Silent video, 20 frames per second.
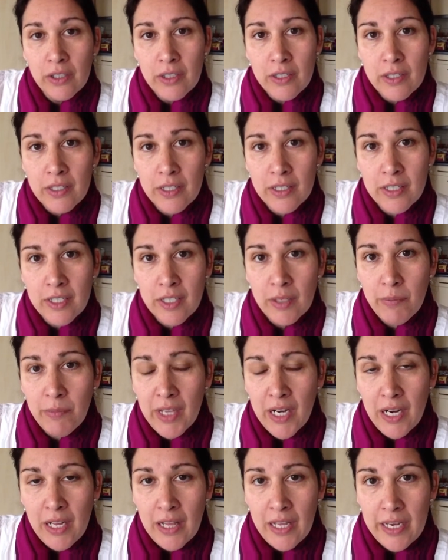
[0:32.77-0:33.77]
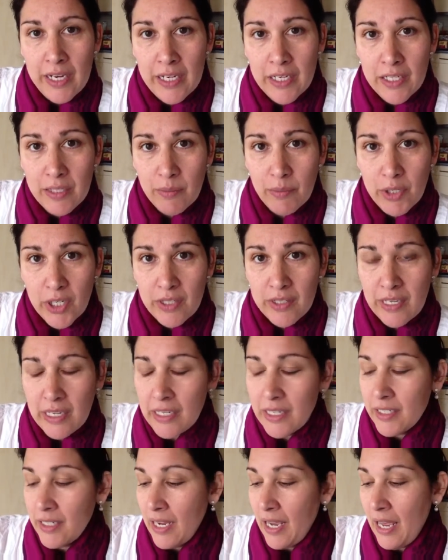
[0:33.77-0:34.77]
system that I liked, because I
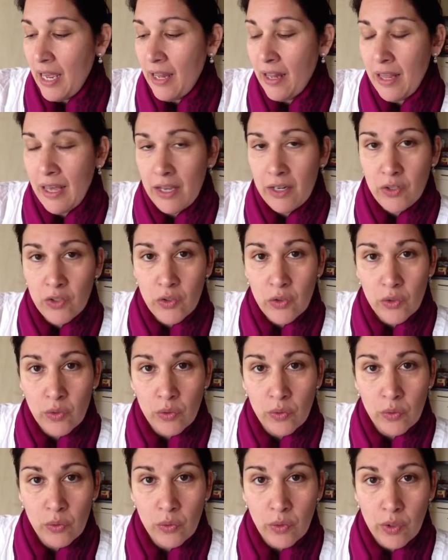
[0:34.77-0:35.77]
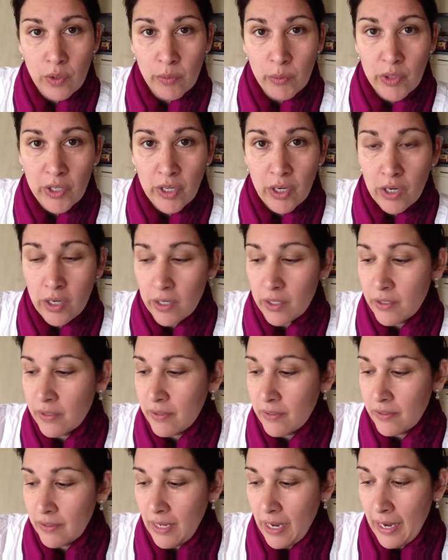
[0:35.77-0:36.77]
need to add that to the Munich
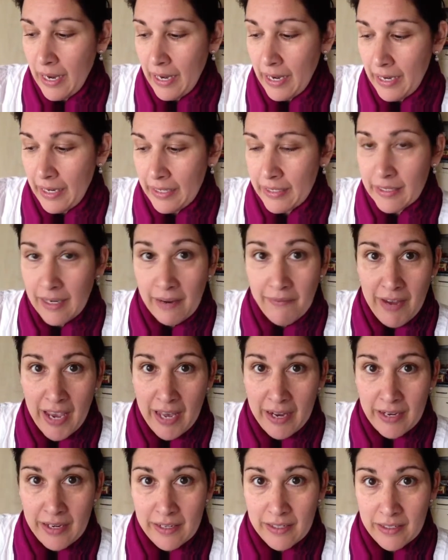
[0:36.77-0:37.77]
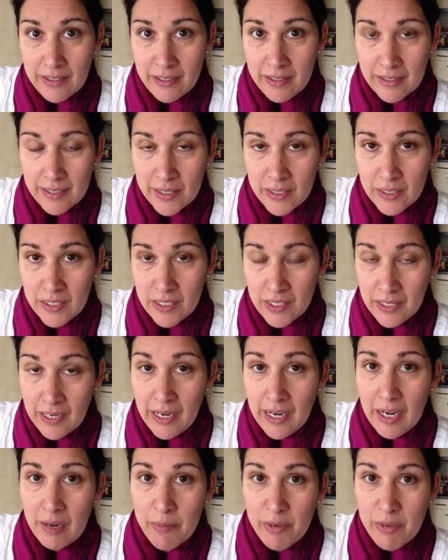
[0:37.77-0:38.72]
Artists, and I've added it this today.